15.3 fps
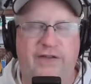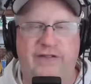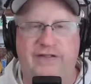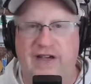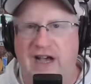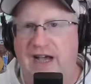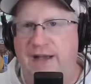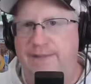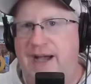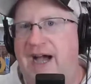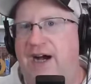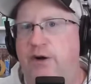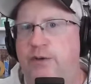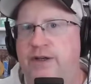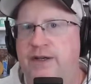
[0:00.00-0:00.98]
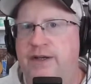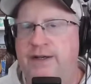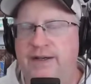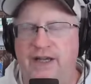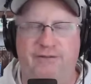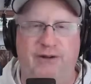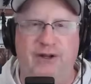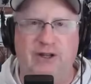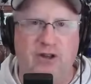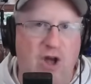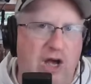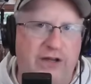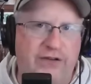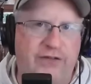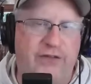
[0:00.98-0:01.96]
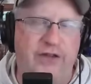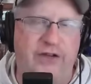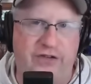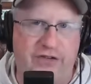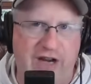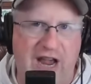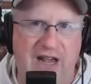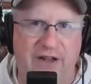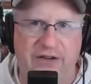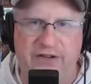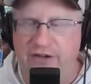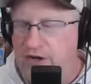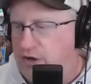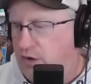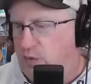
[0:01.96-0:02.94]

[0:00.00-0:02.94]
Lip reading: the time out if he lost the challenge.